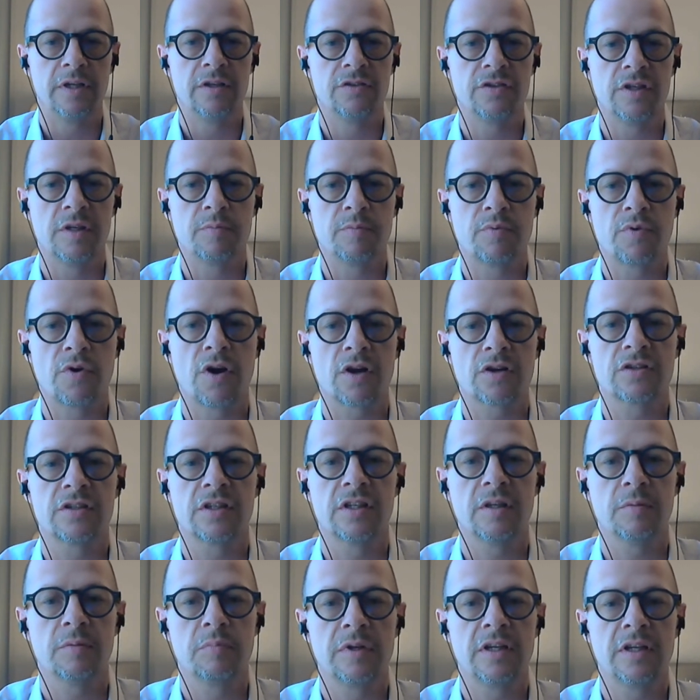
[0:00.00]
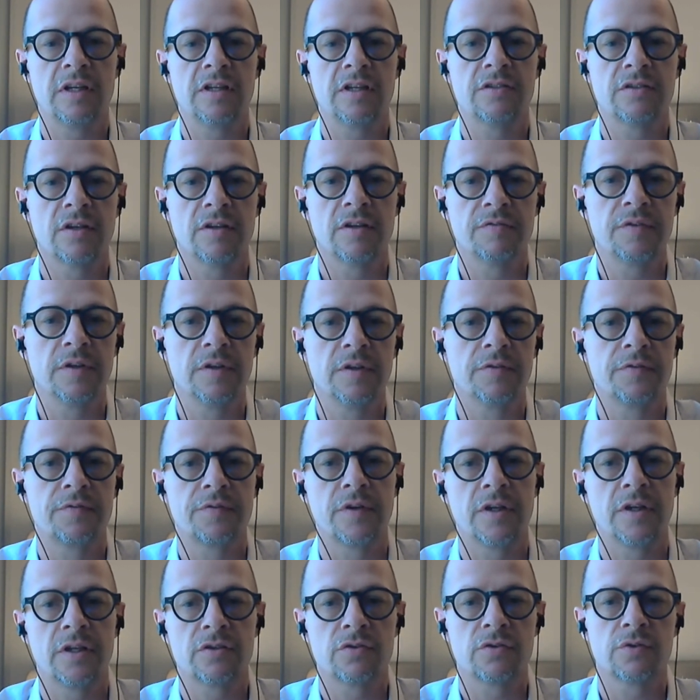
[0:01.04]
BTC Proxy, please feel
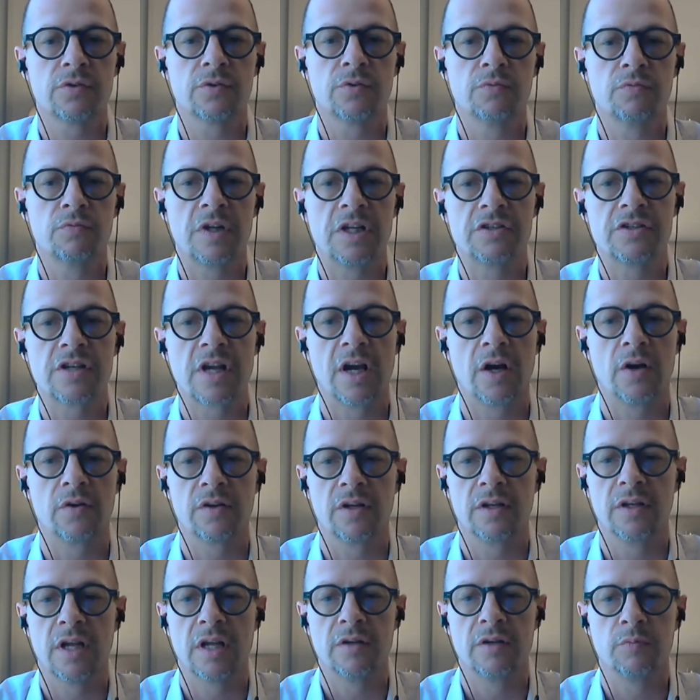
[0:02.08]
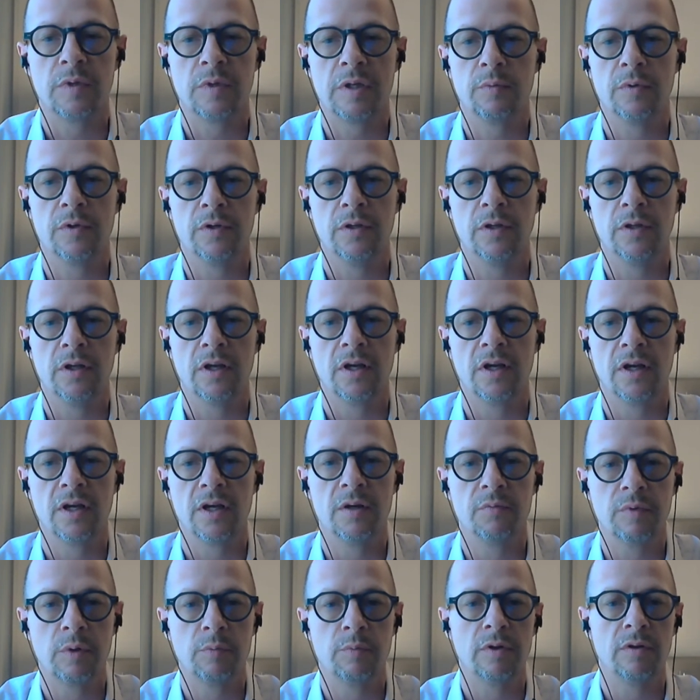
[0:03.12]
free to reach out, and we
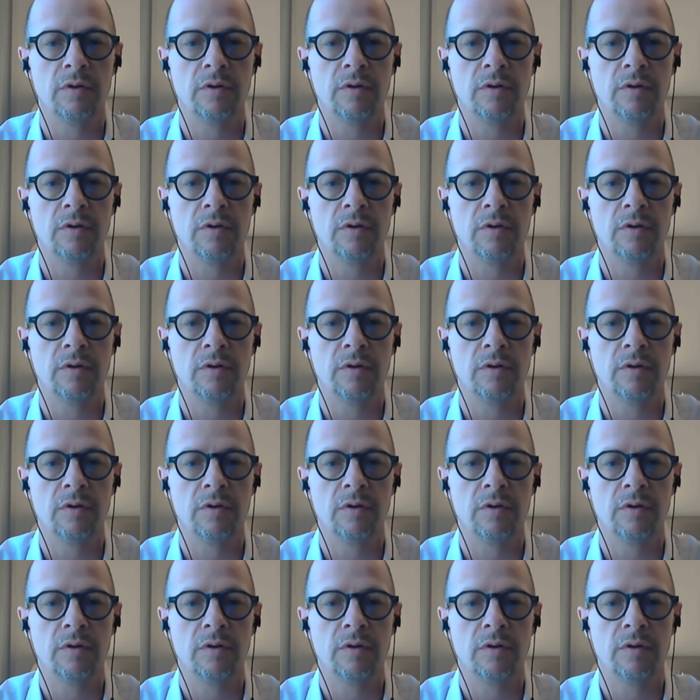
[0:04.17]
will